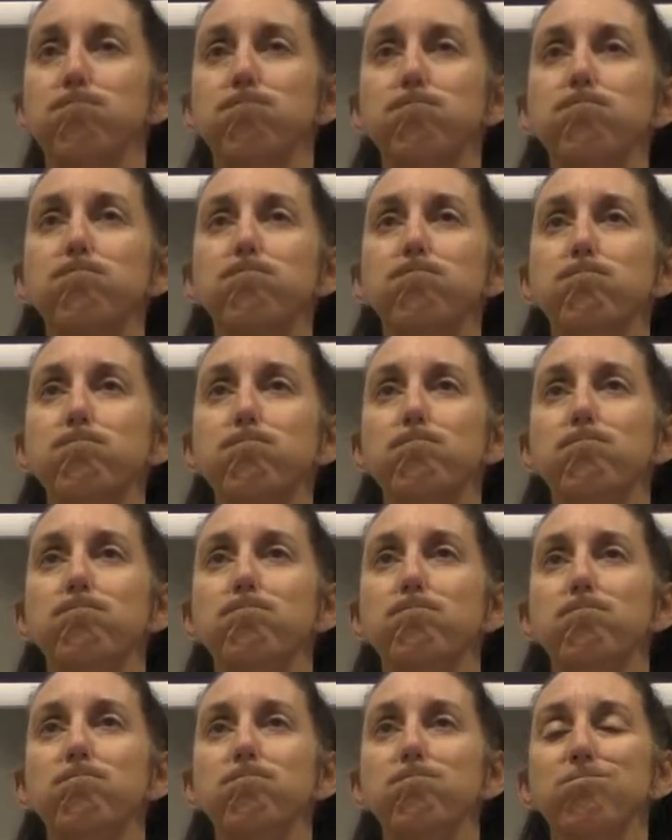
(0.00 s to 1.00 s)
So
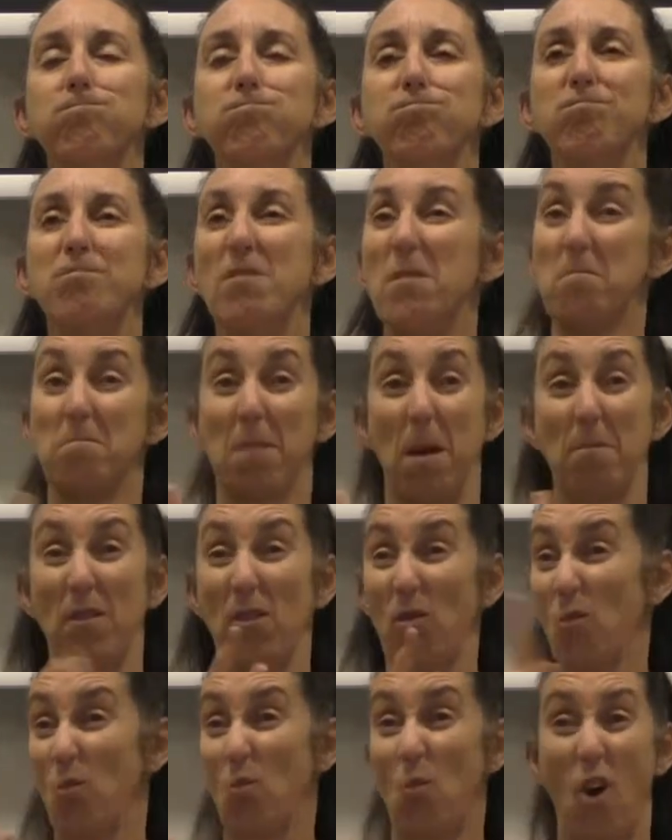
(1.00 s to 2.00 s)
he's got a sore
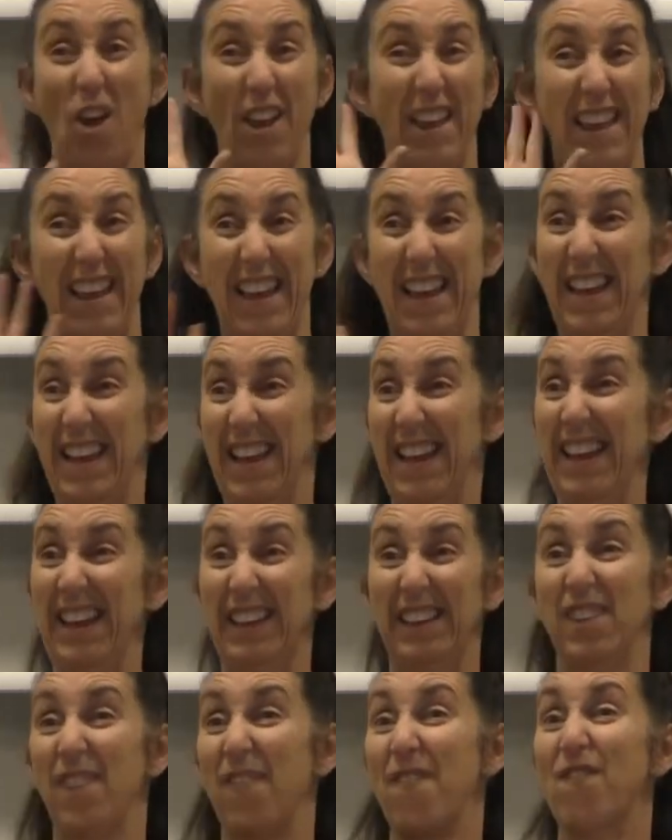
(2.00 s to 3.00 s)
throat,
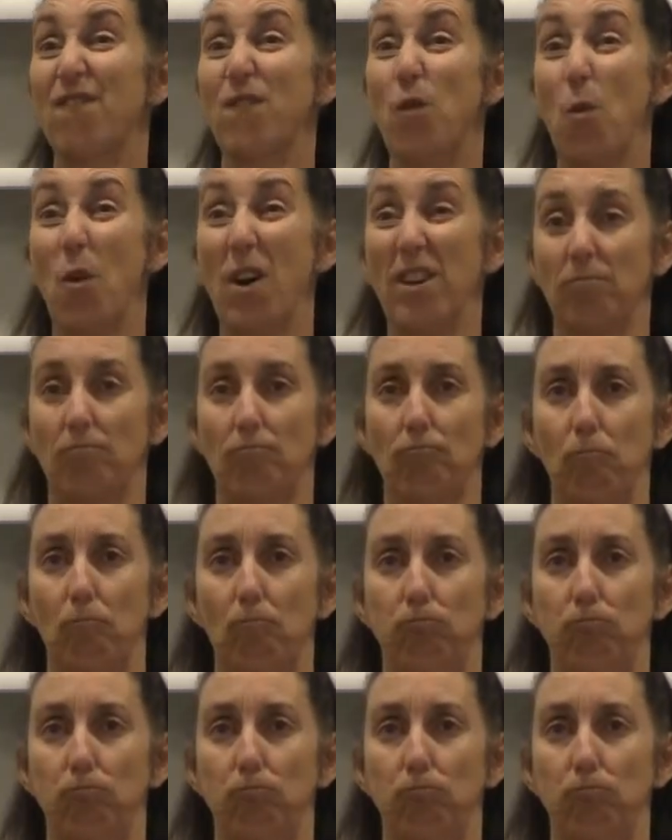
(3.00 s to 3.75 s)
so you